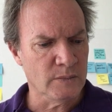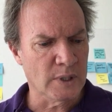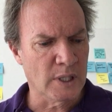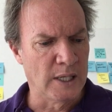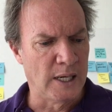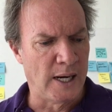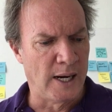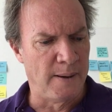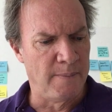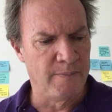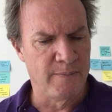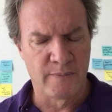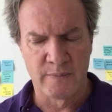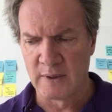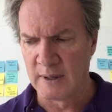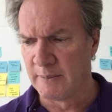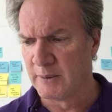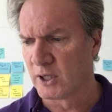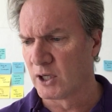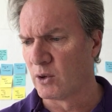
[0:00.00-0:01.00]
I'm
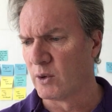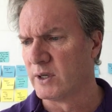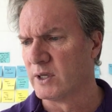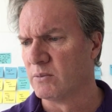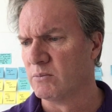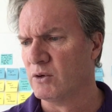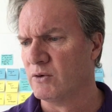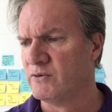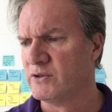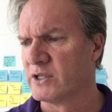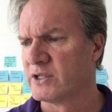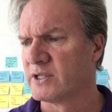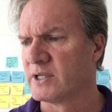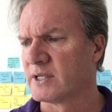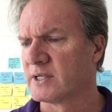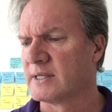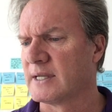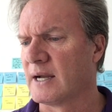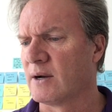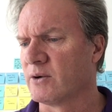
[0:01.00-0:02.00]
going to go into
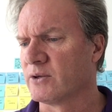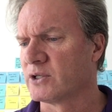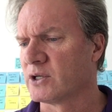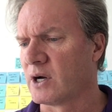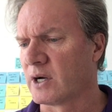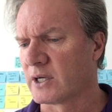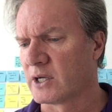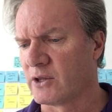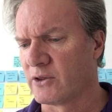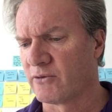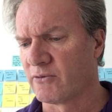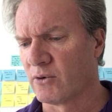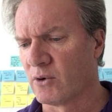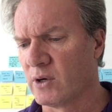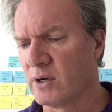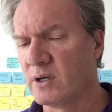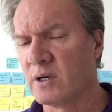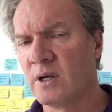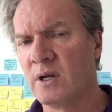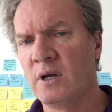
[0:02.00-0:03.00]
Movegistics now and talk you
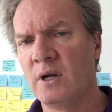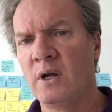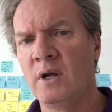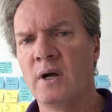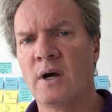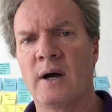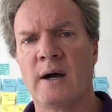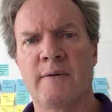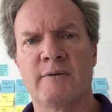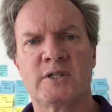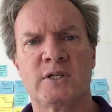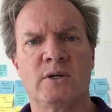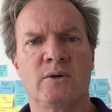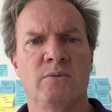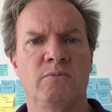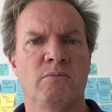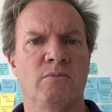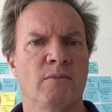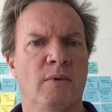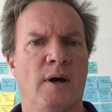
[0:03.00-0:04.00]
through it.
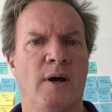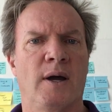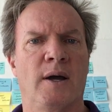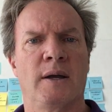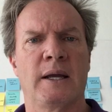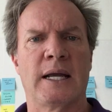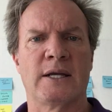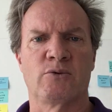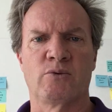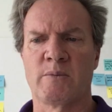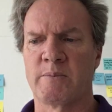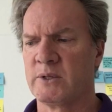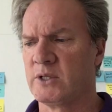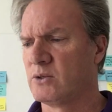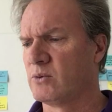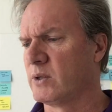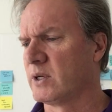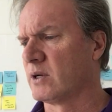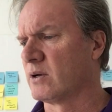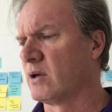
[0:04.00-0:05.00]
Obviously, as we've been
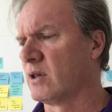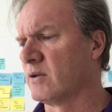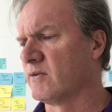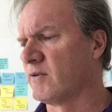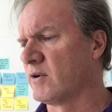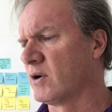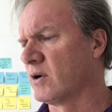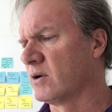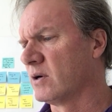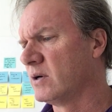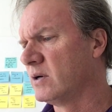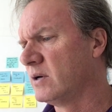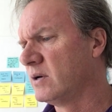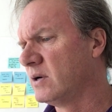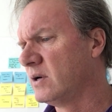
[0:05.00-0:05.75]
doing in all of our